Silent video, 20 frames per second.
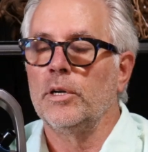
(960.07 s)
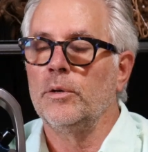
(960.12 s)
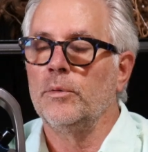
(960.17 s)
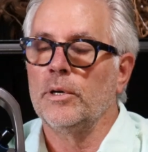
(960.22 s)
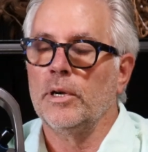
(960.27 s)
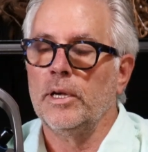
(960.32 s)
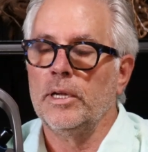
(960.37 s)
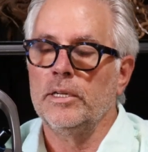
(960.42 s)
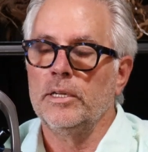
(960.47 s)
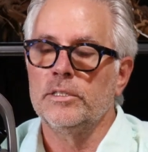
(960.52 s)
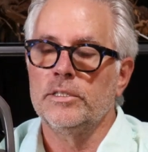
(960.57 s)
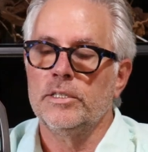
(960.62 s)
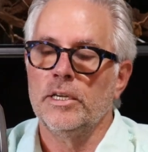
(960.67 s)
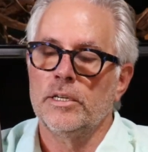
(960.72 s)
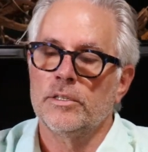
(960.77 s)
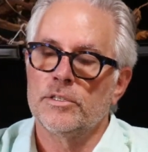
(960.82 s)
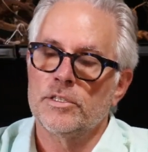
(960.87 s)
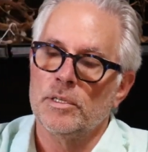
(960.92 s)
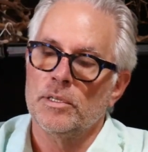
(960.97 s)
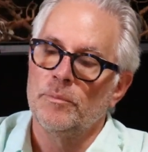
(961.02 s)
you. And I can tell
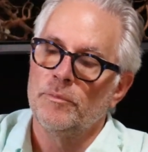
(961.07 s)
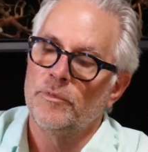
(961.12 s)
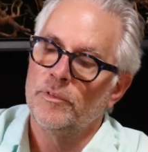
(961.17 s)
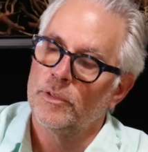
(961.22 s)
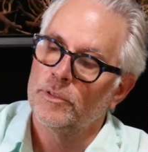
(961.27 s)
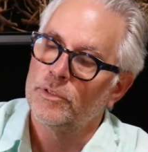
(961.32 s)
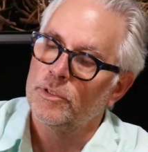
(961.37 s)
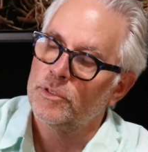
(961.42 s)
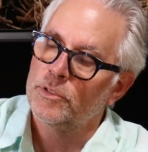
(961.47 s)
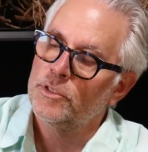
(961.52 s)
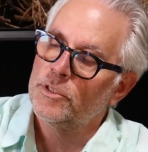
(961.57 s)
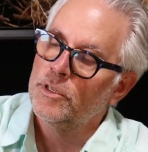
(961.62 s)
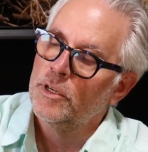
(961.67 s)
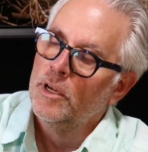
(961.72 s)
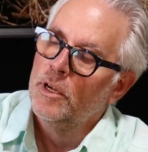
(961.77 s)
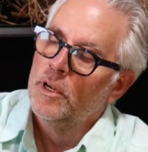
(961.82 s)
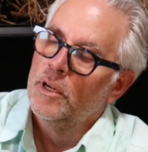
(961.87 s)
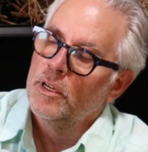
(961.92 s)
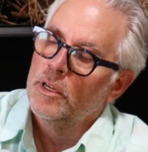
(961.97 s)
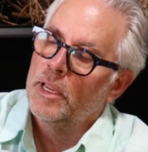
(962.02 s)
you some filters,
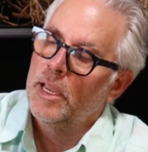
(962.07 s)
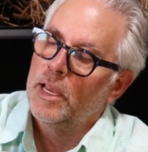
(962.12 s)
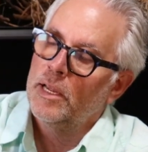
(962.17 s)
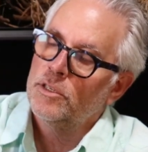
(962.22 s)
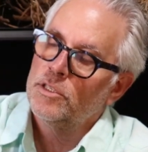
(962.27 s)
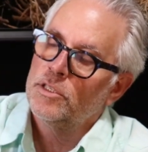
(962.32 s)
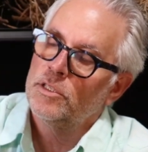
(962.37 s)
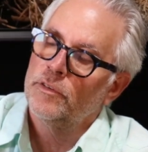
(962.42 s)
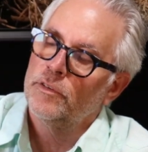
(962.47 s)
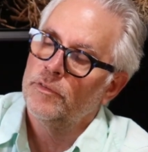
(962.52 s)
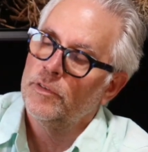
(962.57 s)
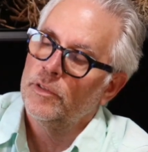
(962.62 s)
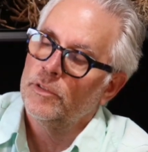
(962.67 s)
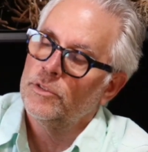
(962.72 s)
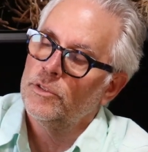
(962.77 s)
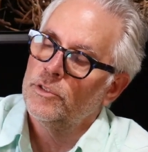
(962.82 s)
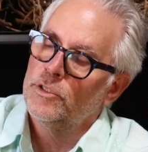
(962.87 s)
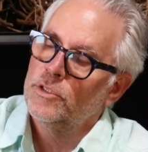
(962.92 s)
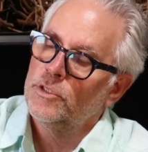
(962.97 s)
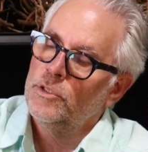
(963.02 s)
canister
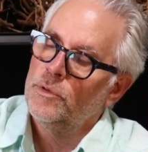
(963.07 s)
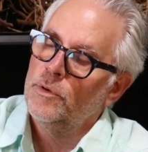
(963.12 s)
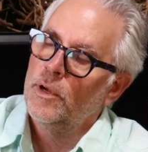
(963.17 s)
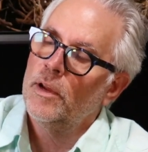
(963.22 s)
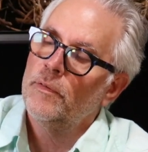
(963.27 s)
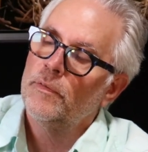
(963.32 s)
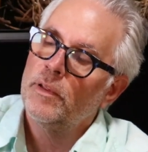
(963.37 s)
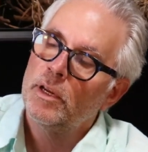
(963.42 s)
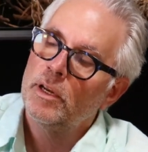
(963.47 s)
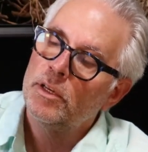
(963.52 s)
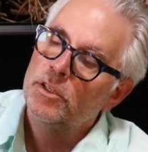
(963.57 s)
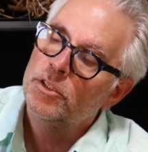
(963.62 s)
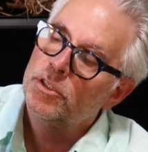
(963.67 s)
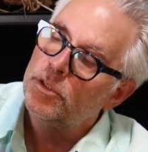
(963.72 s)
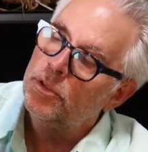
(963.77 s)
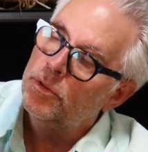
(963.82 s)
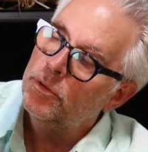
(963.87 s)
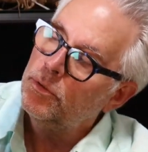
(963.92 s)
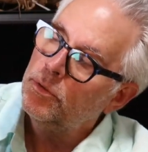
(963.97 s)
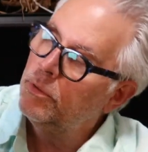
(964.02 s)
filters, do have that
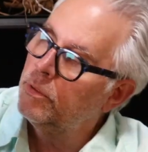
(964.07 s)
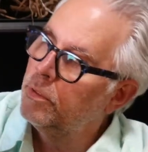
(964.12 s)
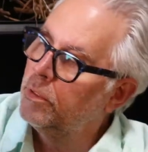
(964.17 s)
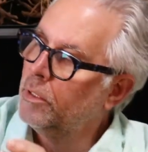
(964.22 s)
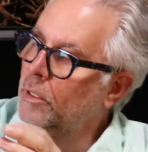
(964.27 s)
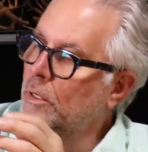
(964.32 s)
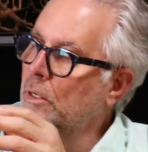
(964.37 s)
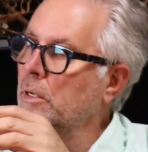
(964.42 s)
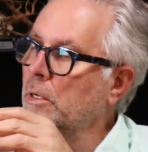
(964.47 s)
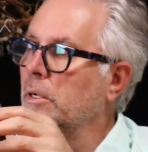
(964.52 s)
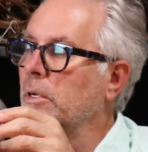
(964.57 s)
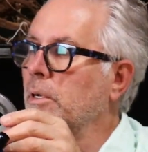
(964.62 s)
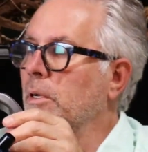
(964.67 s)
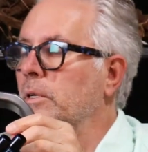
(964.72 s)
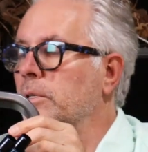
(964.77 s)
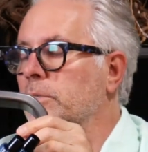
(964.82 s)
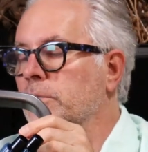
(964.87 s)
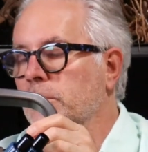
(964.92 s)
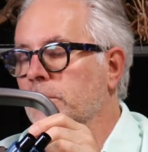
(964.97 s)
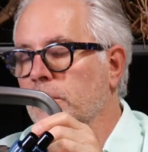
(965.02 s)
issue.
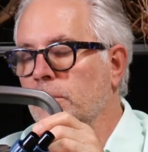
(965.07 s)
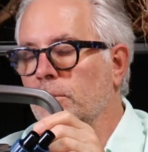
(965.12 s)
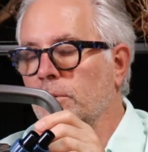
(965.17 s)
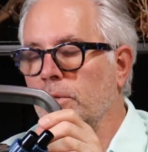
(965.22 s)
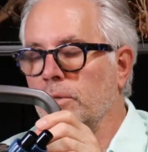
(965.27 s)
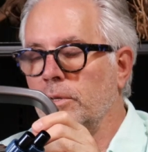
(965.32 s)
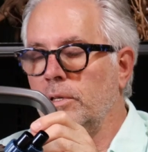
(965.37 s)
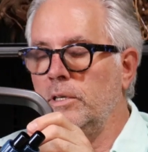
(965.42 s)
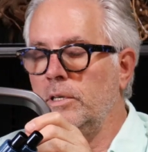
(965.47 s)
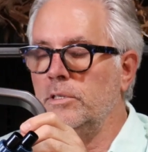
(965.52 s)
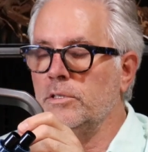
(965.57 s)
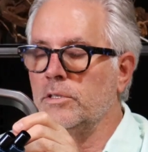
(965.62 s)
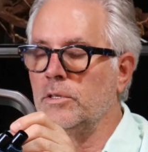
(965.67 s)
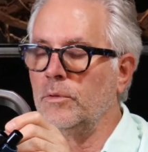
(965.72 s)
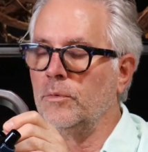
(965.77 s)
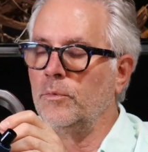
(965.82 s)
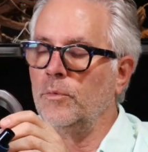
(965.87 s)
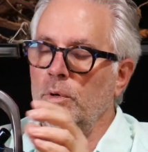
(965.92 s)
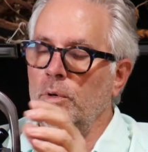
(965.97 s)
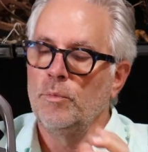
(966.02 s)
Let's get all these,
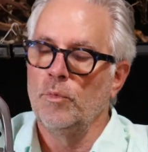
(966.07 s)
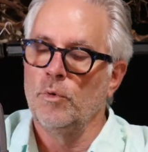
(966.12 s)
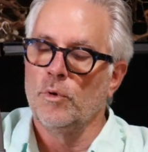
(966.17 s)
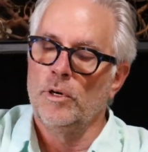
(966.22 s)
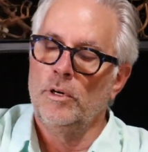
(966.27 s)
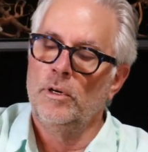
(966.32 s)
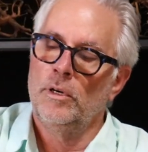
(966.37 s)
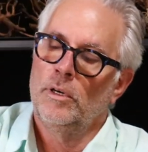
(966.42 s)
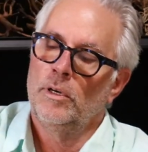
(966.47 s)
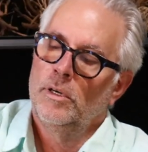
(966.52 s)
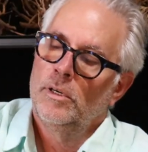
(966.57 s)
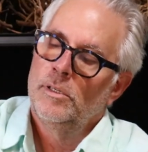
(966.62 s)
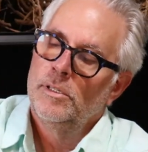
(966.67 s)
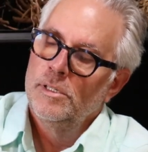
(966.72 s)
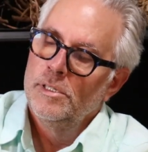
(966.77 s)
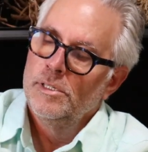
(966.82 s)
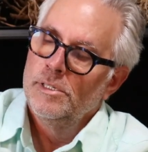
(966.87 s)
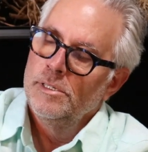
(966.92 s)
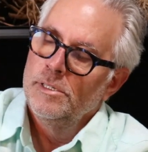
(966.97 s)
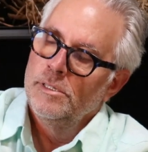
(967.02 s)
one more.
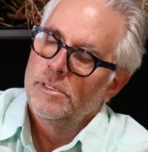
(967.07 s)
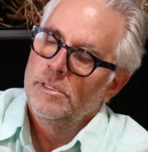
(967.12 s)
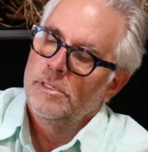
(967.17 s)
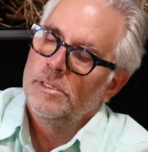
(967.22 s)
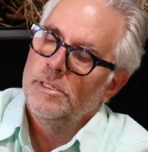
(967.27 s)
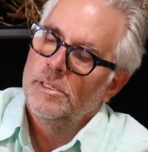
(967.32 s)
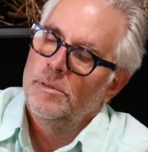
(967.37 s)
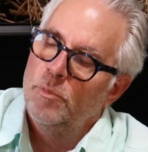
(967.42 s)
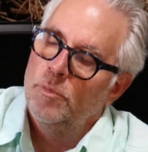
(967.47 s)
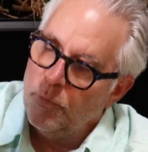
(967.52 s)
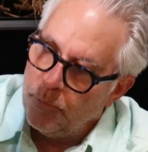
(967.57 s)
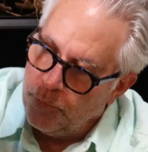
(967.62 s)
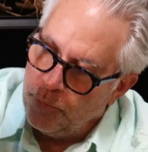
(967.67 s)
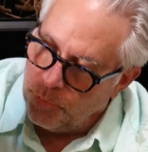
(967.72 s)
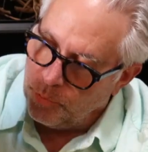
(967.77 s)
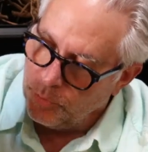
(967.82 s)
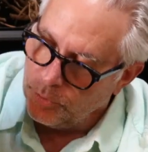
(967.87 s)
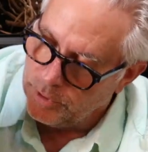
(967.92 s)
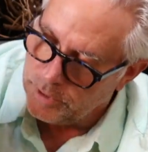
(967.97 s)
And we'll pull